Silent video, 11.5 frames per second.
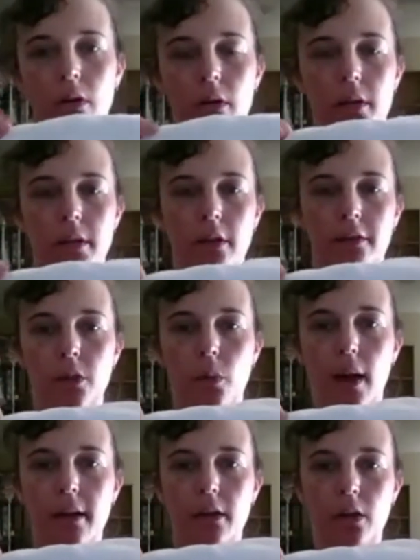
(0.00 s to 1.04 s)
soft
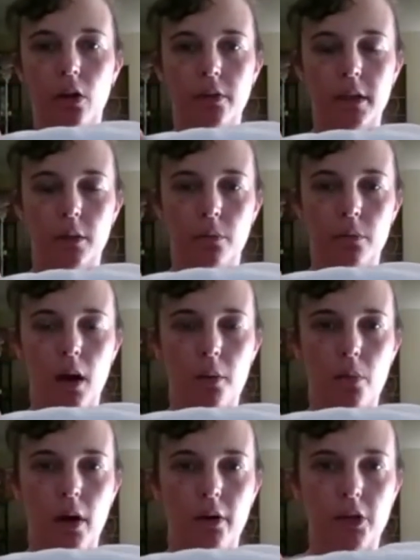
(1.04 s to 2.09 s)
suede cloths and
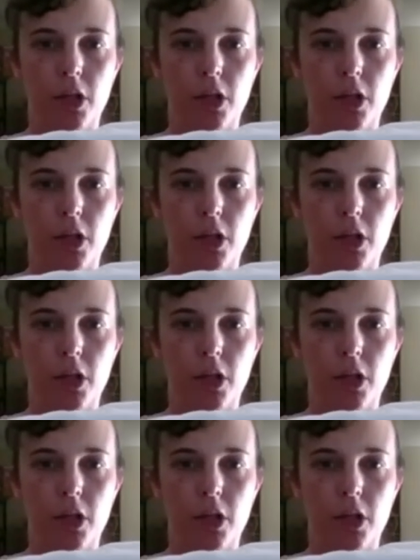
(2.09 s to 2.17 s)
micro